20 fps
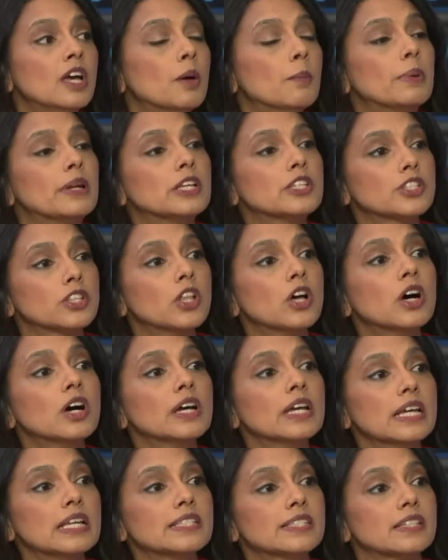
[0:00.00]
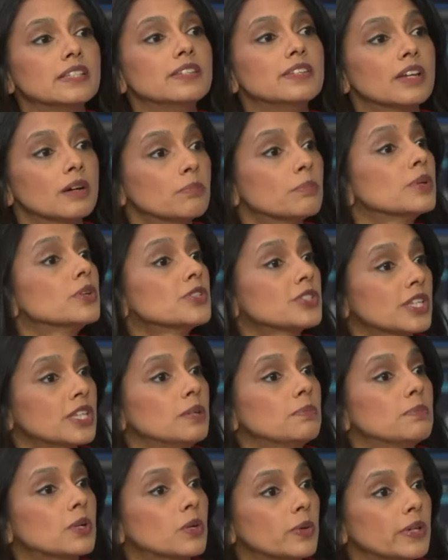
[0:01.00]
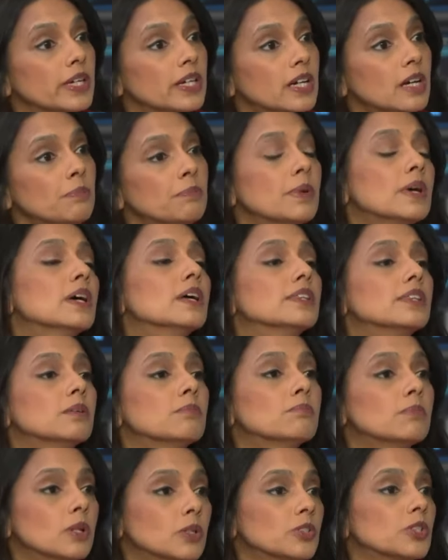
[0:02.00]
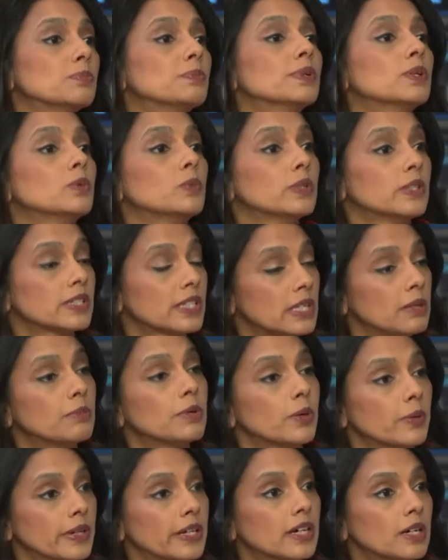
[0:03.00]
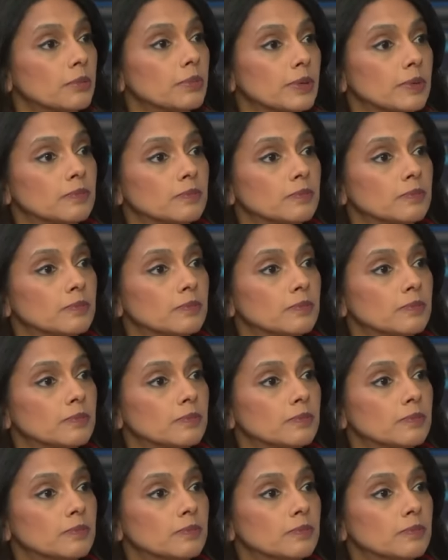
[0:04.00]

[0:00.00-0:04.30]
But as long as the numbers keep going up, the multiple will keep going up.